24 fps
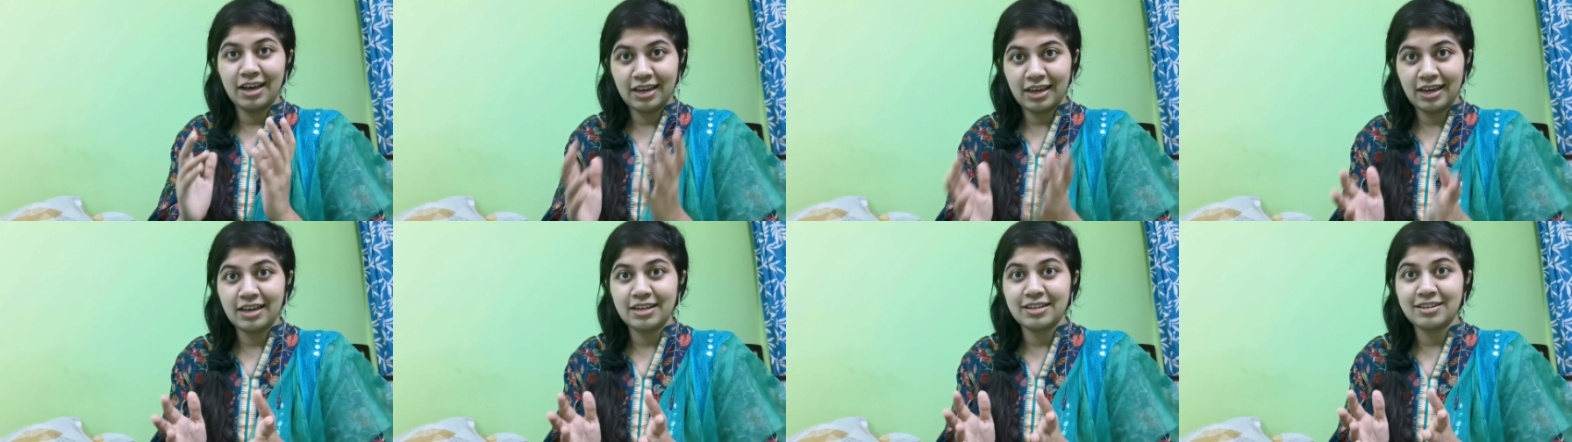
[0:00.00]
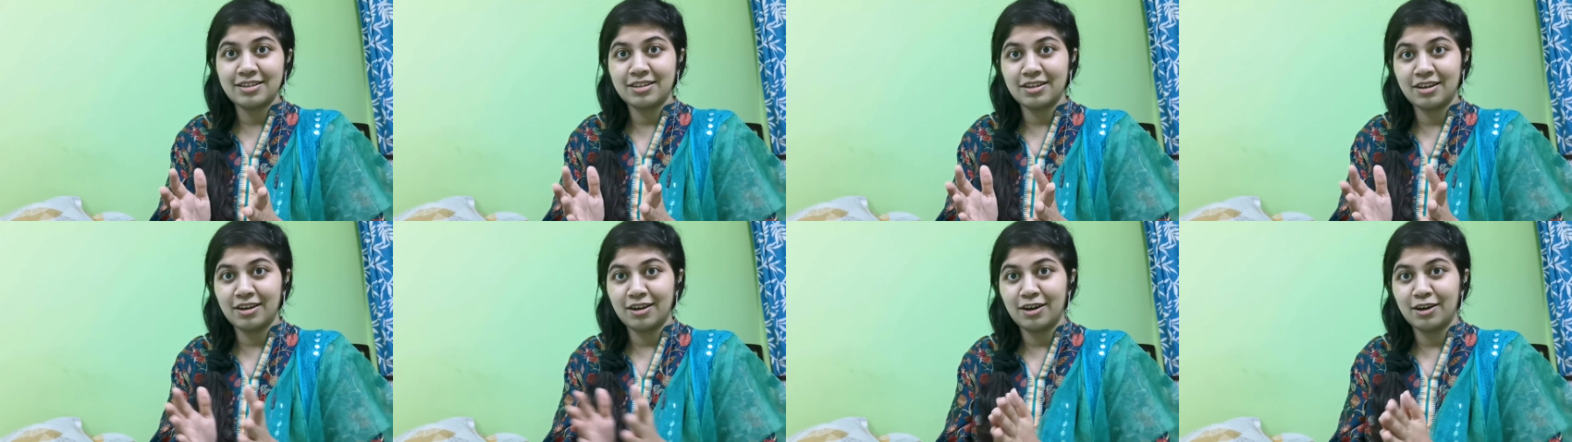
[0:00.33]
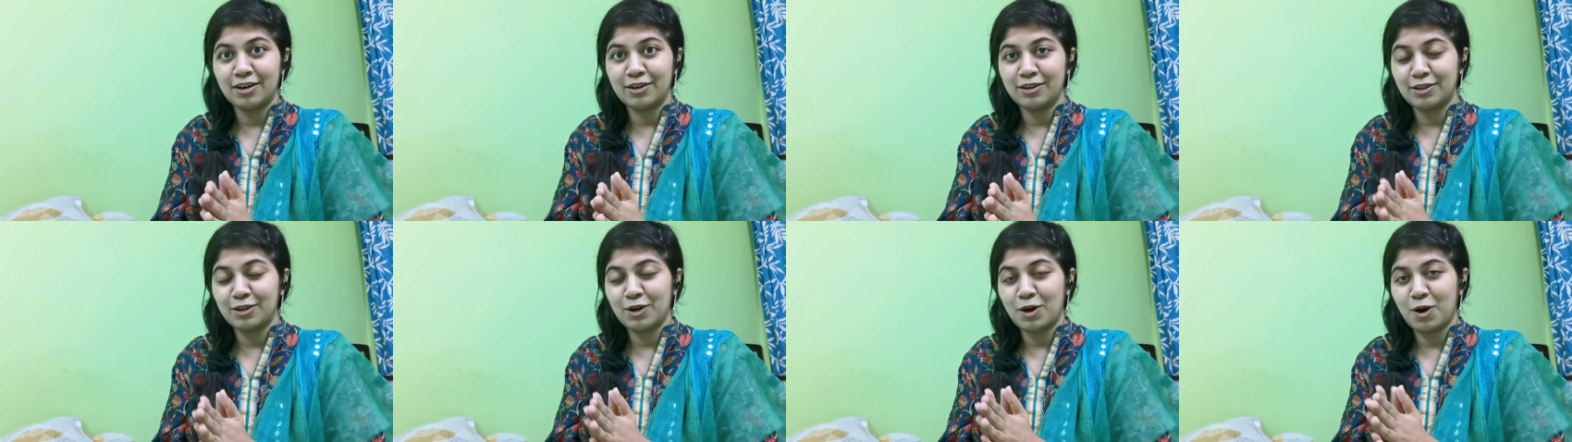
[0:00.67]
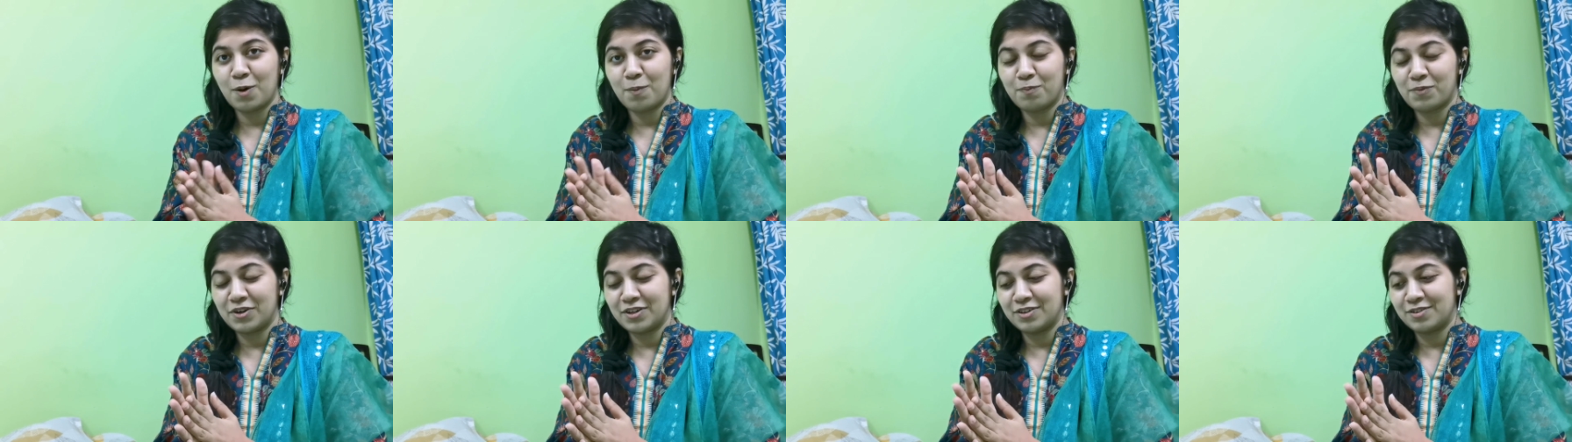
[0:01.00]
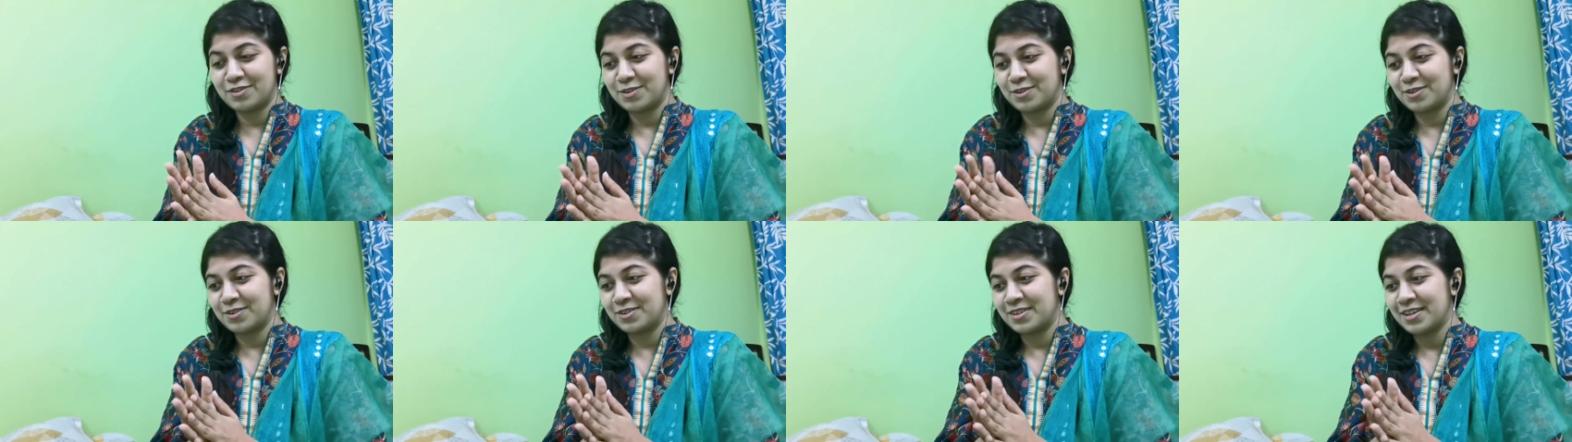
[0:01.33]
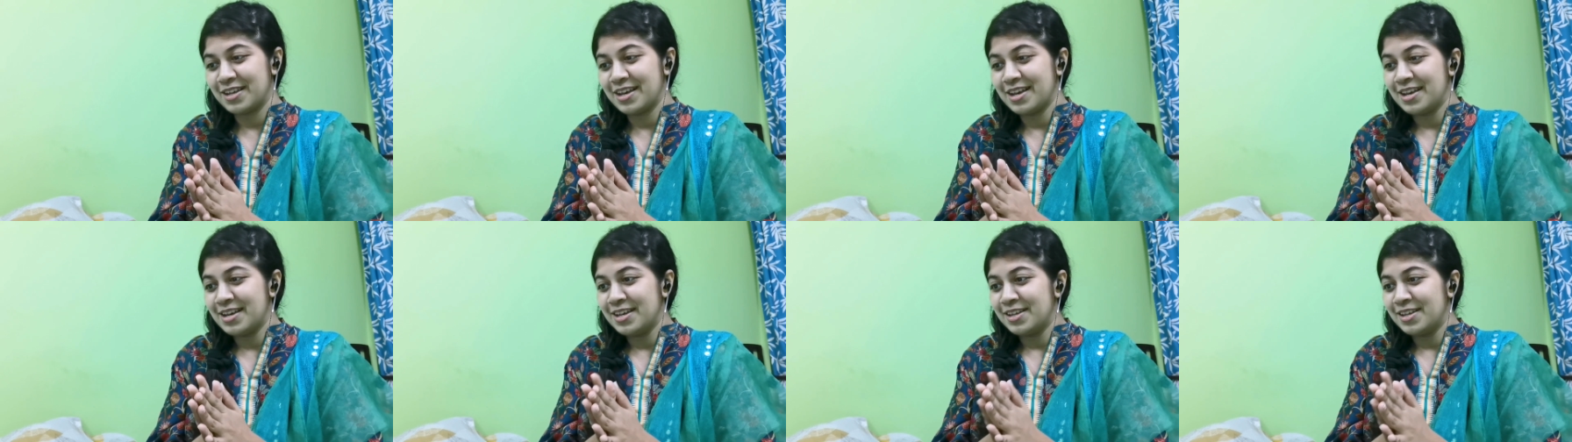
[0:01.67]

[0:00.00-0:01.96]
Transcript: against uh, the oppressors.